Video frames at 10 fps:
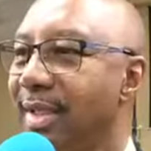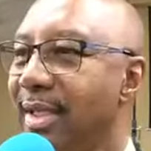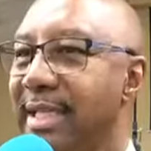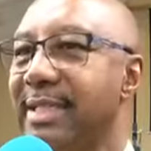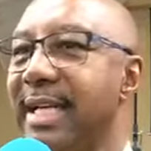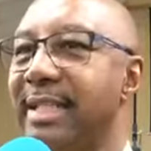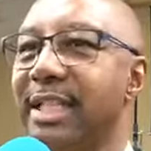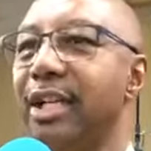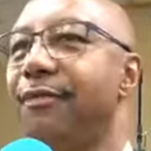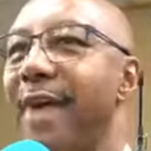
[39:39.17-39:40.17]
He says,
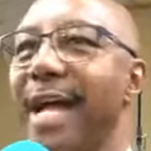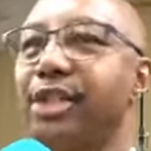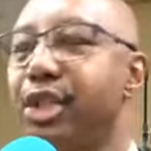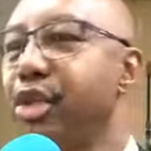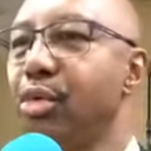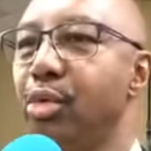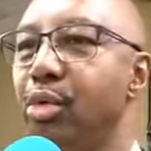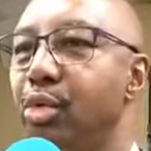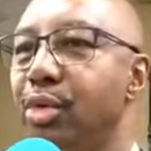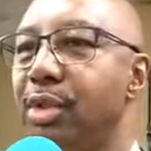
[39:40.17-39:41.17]
If I
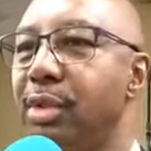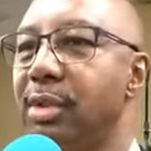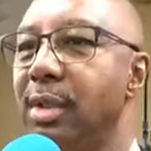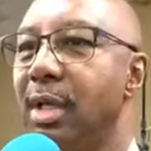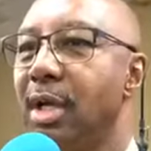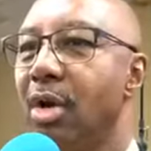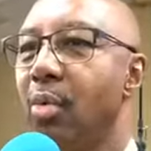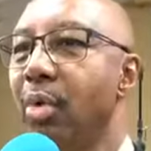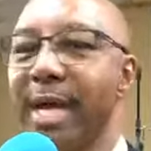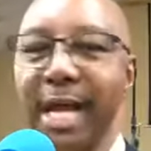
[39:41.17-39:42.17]
choose,
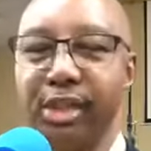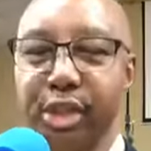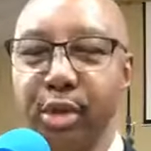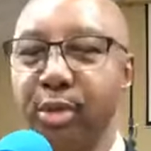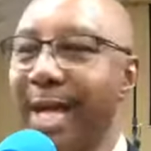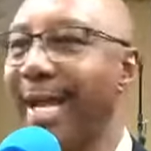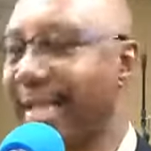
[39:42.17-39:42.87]
what I choose, I